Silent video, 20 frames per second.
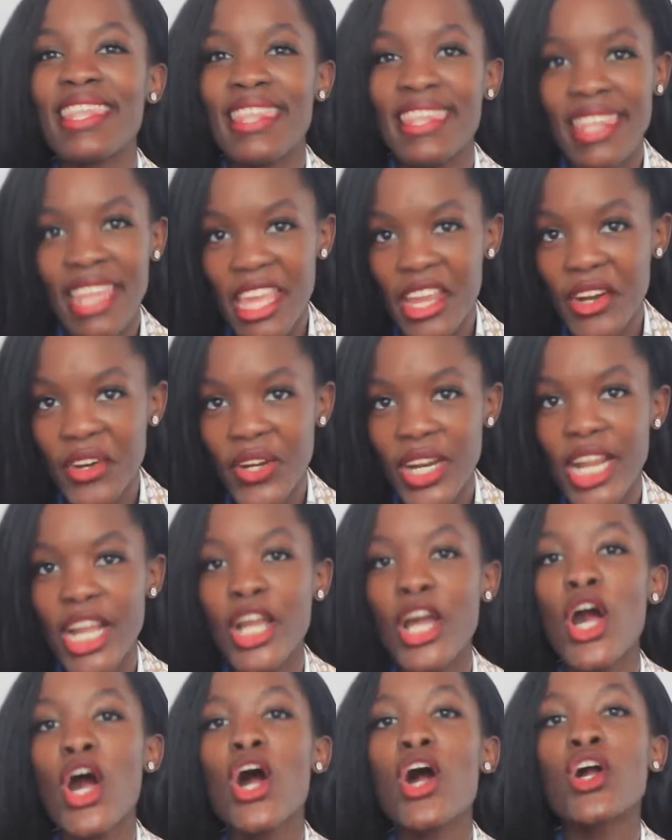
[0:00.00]

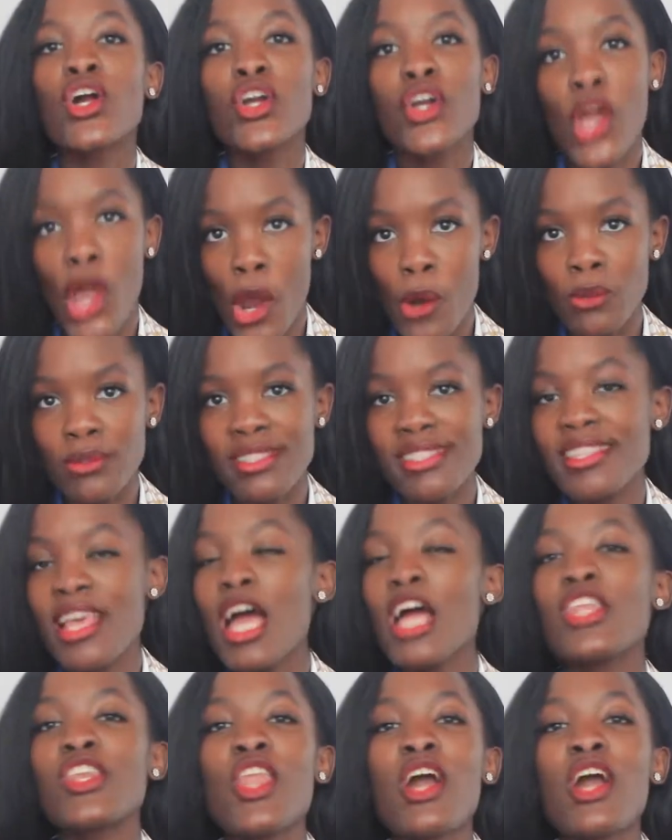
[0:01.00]
layering coats.